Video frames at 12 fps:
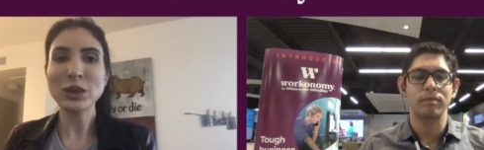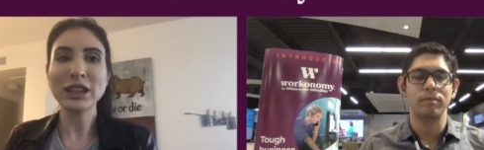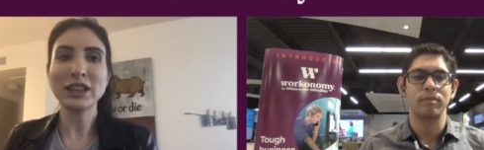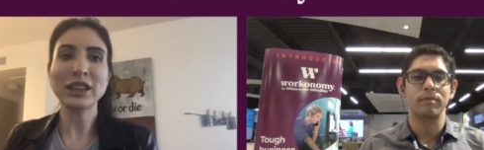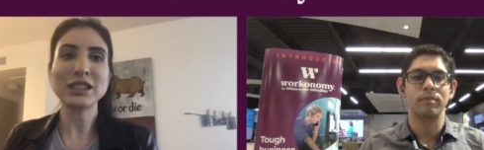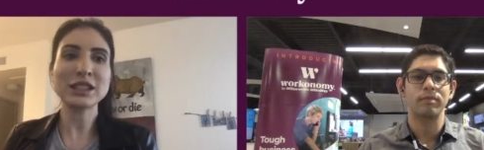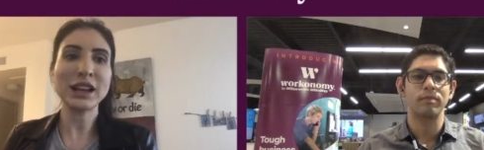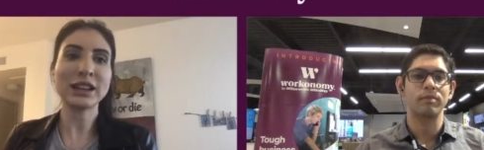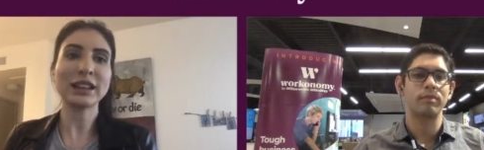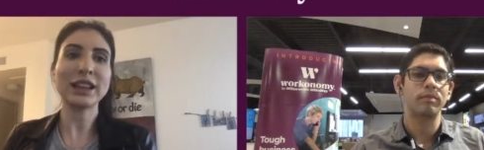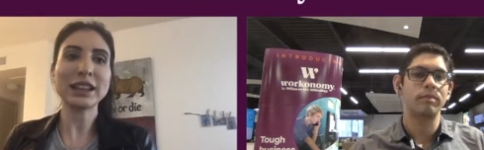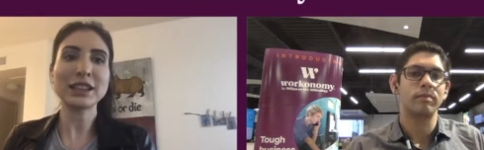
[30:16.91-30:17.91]
Speaker 1: It's not
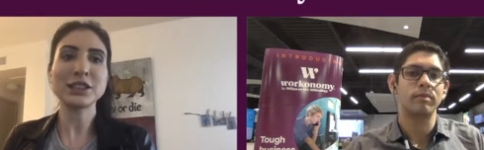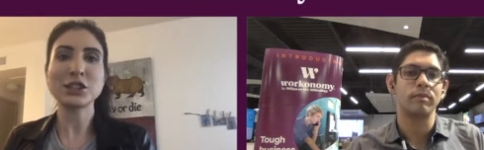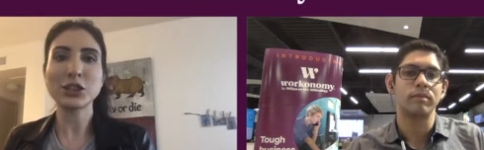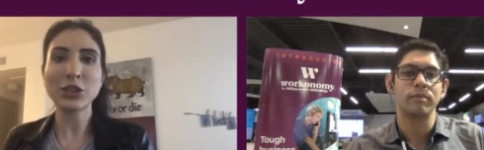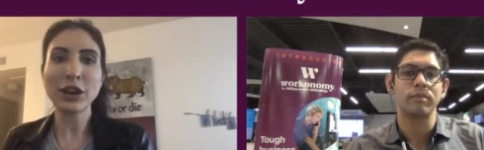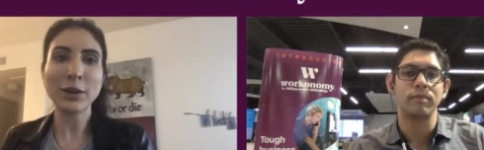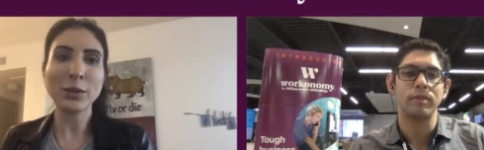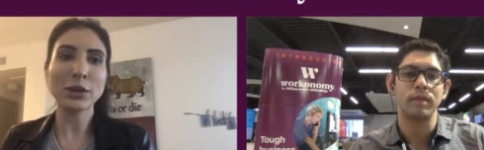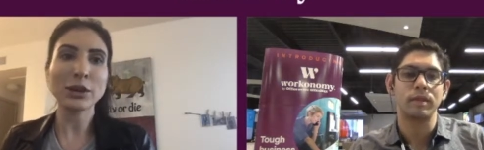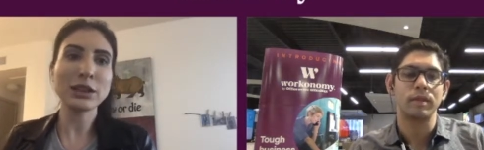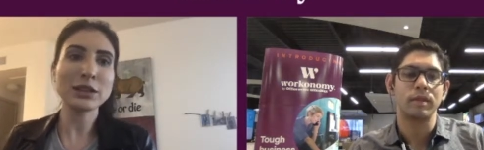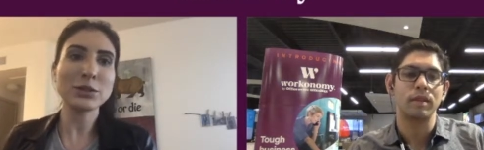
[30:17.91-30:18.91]
like Instagram where you need
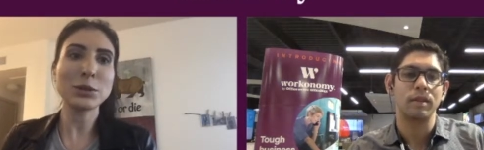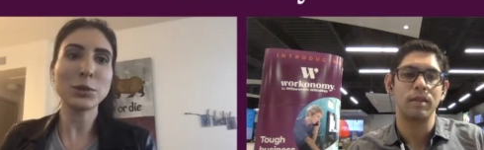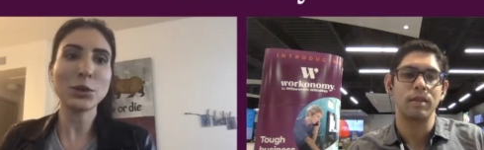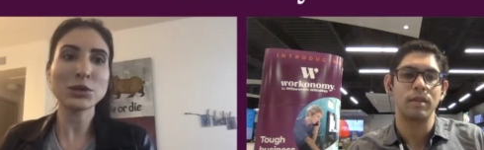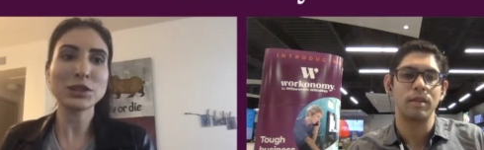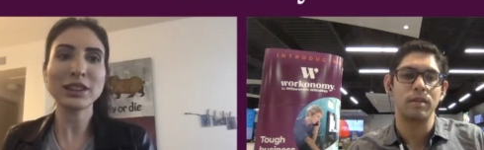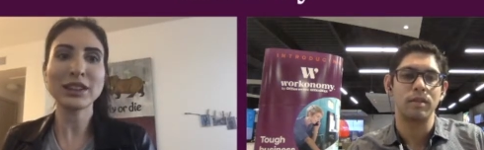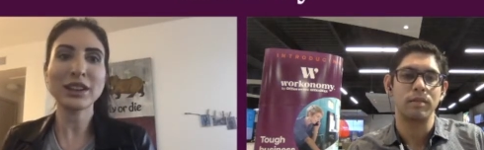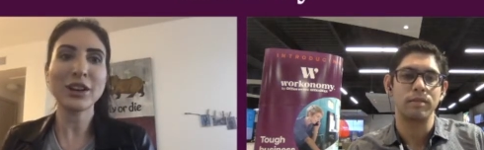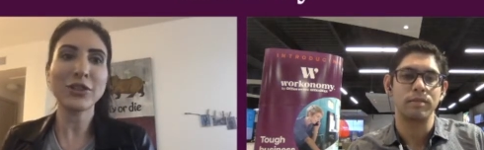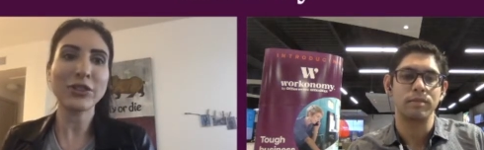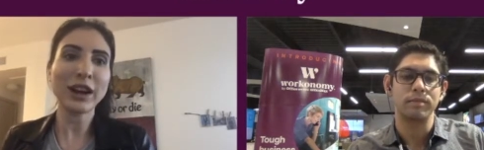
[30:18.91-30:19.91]
to be posting, you know,
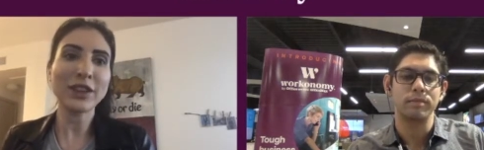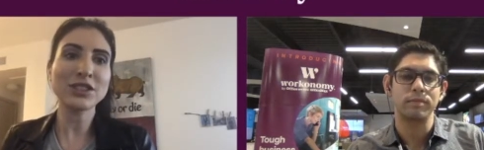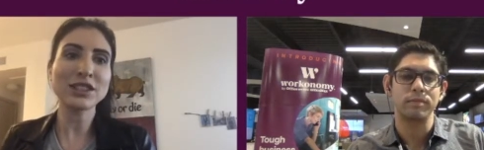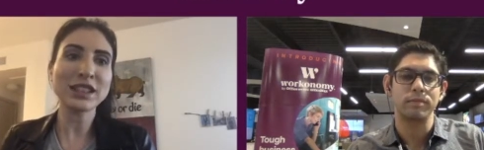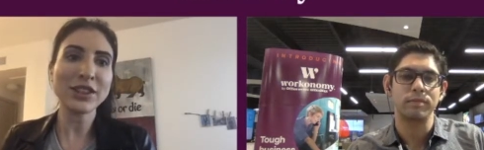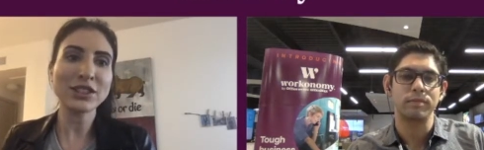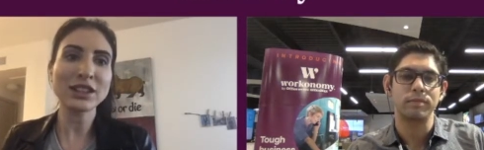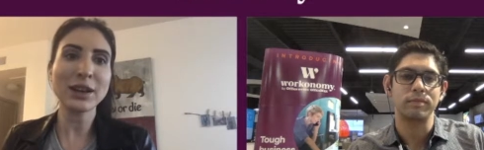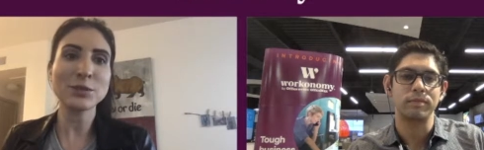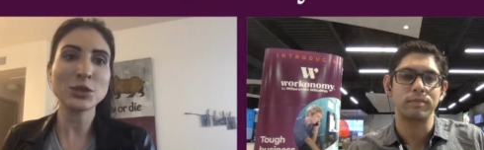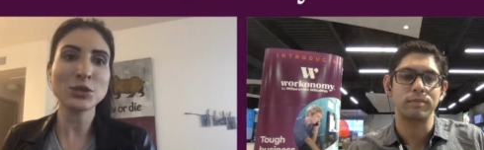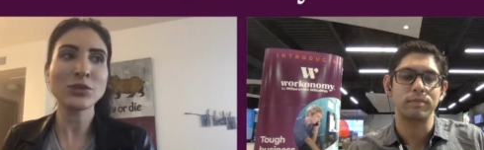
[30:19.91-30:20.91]
five to seven times, a,
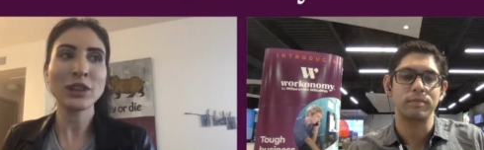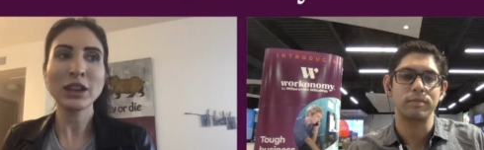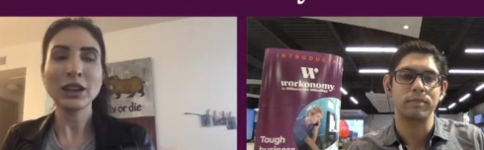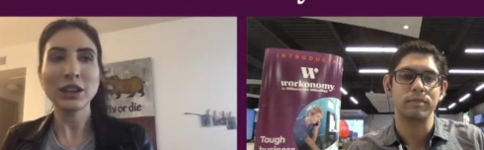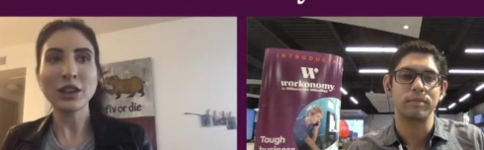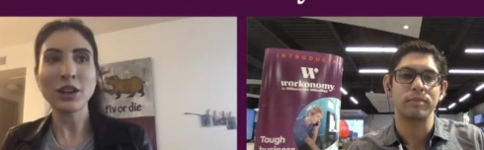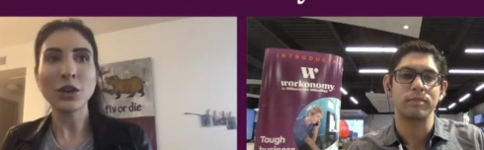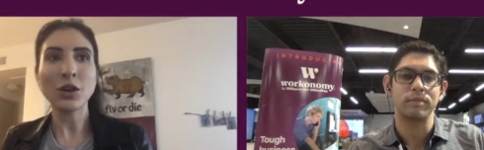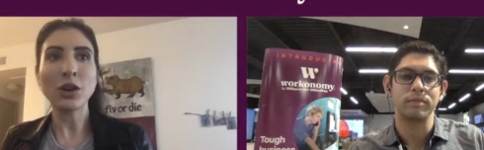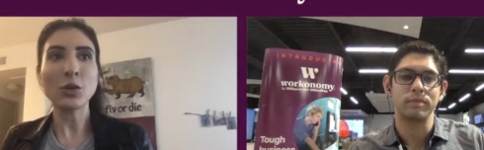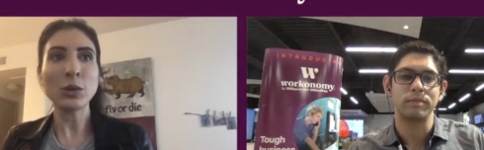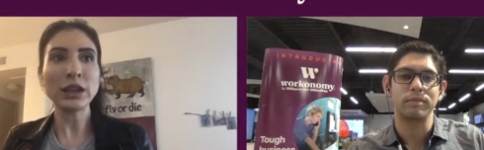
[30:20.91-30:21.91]
you know, a
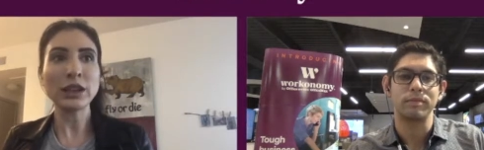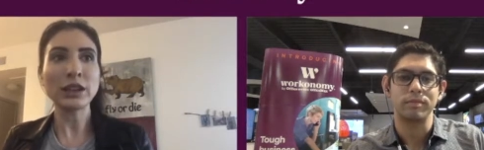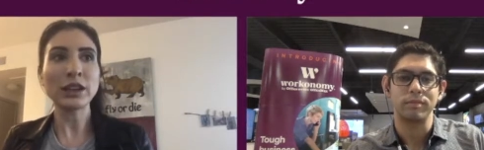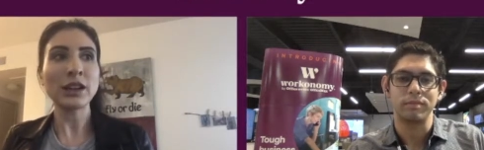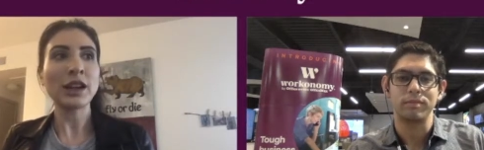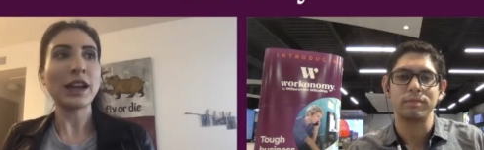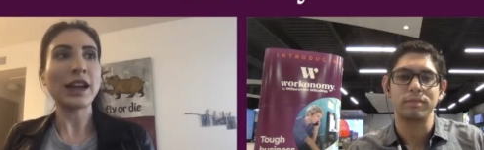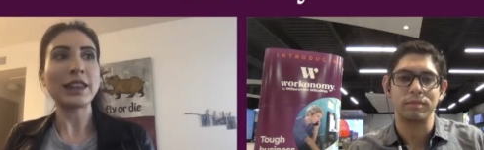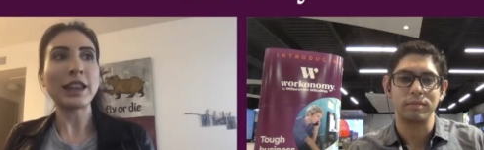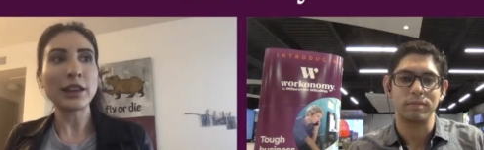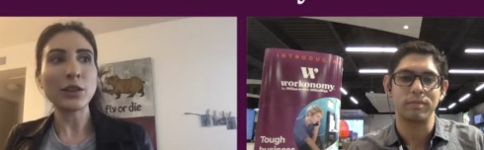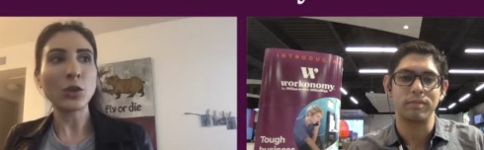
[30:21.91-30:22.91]
week, and then,
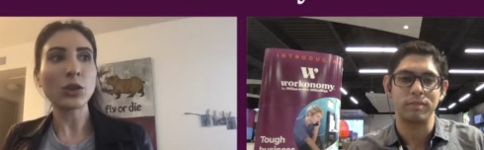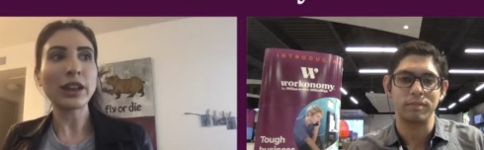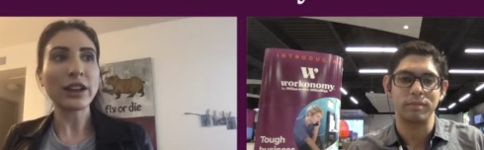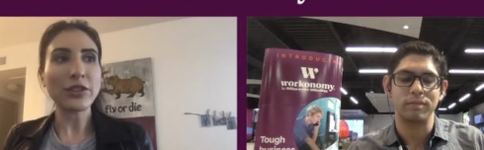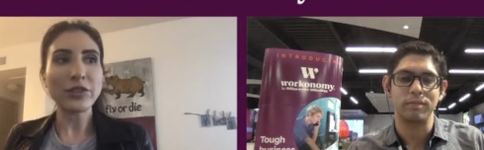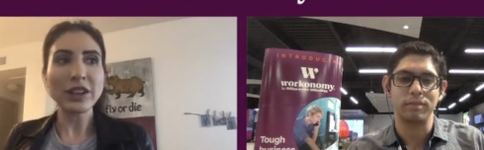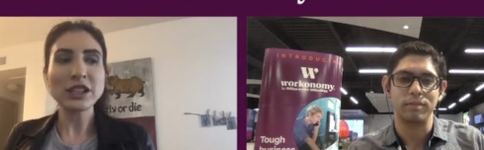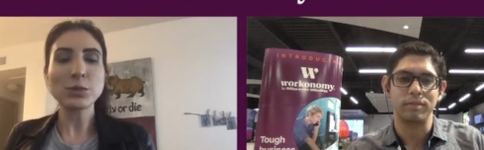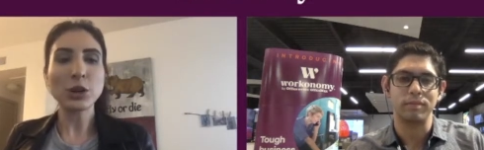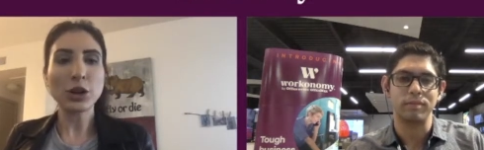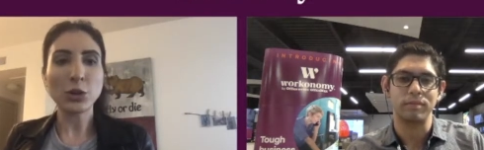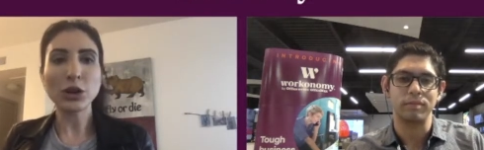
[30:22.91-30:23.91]
or like a Facebook
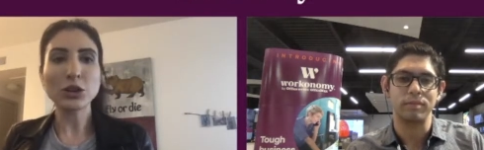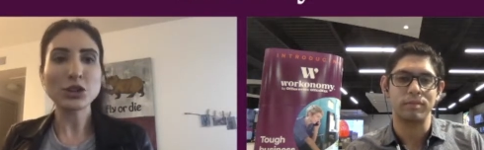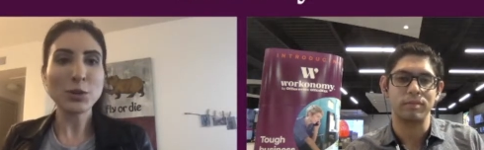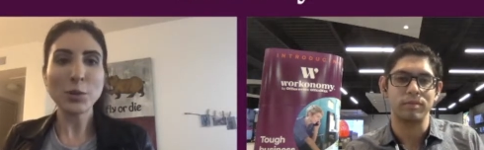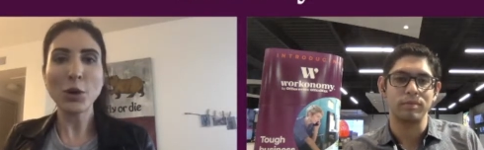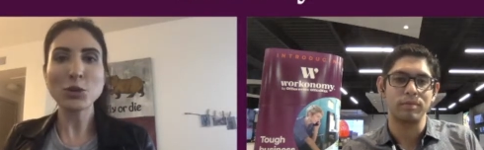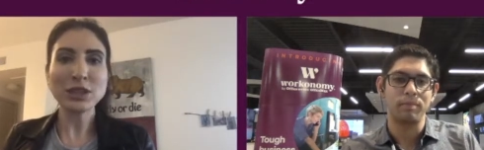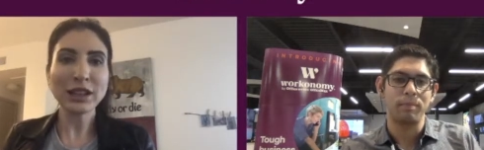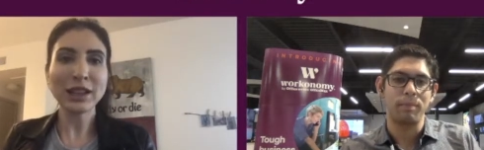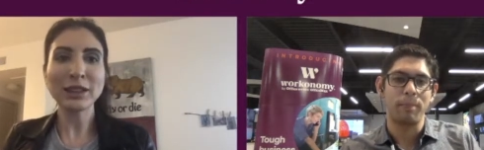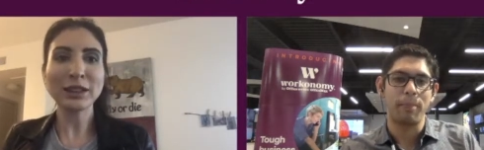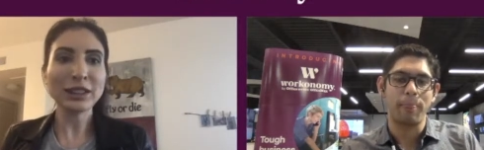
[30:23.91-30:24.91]
where you should be posting it
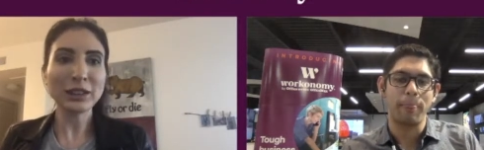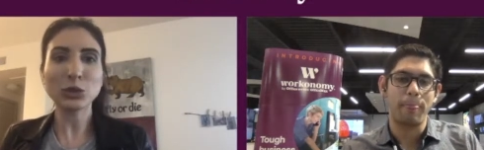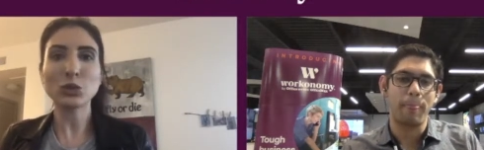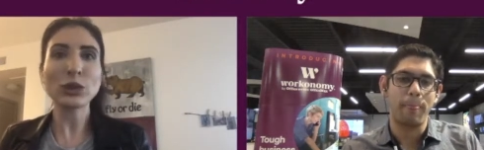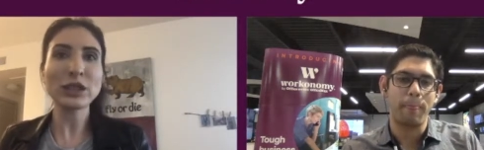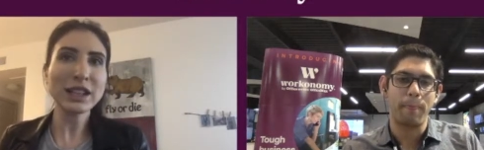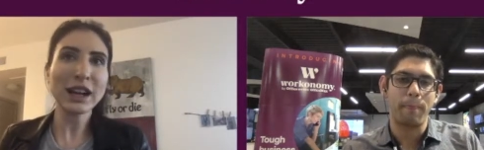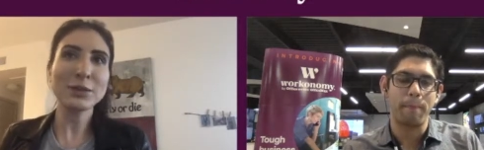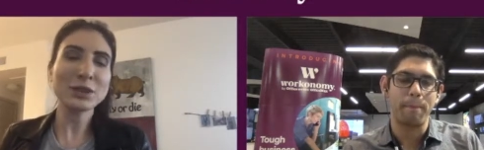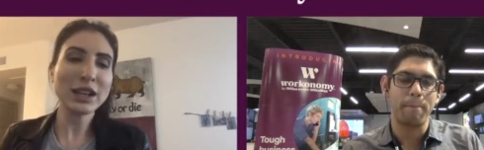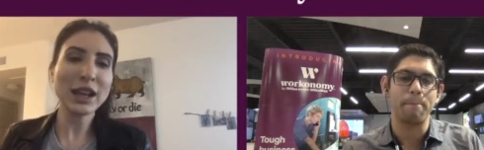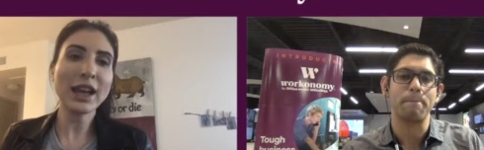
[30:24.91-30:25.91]
three times a
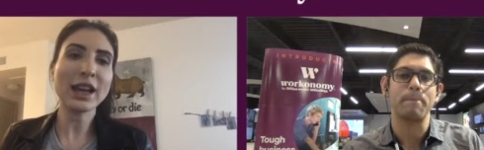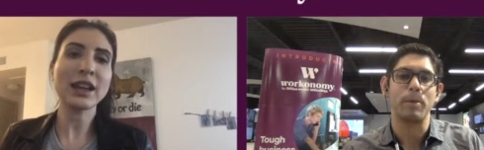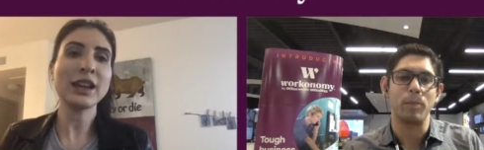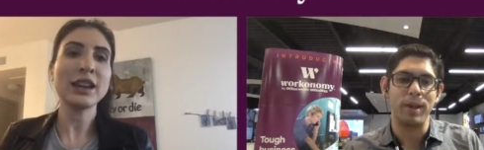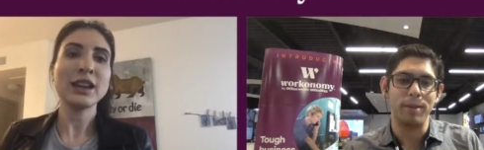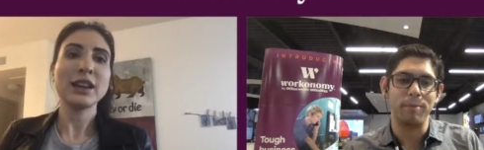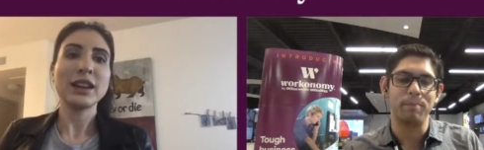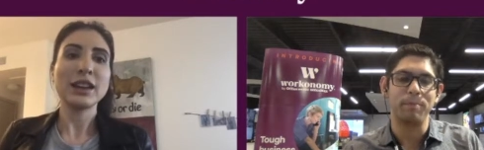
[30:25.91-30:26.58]
day. Right.